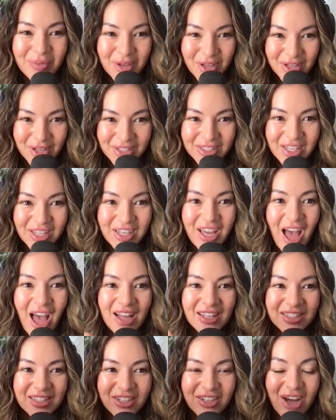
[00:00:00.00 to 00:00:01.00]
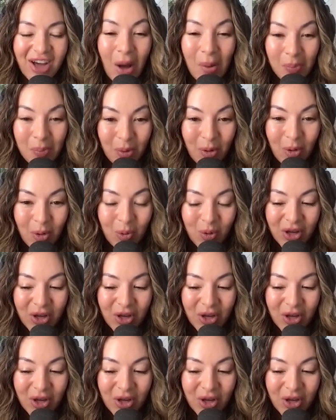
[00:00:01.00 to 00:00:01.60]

because like as a couple,